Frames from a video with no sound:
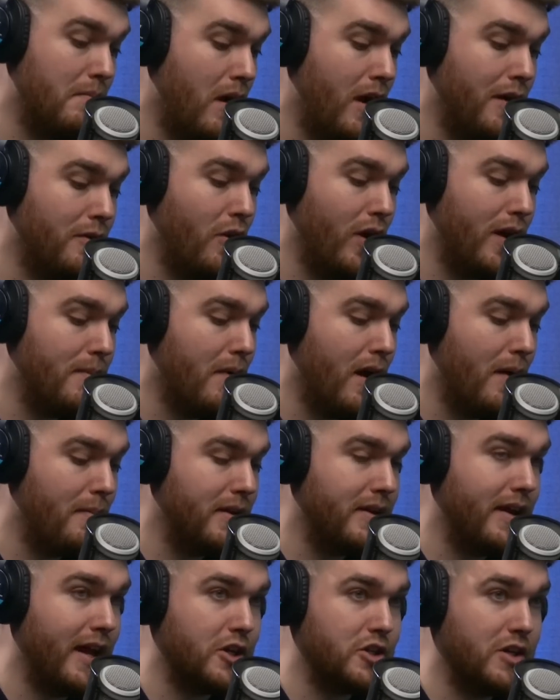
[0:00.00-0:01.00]
might not. It might
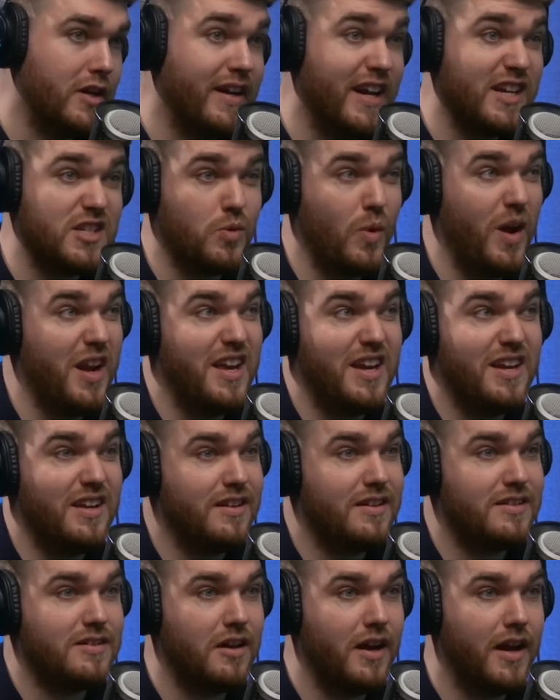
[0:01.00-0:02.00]
be next year he gets 20,
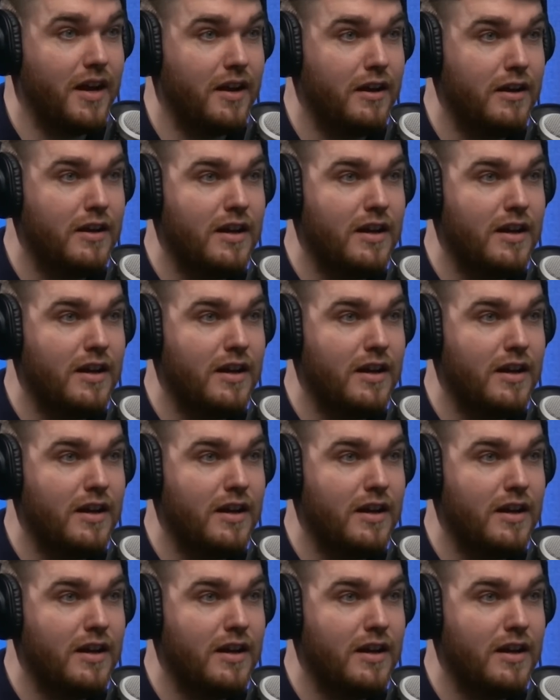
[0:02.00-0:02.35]
and it's like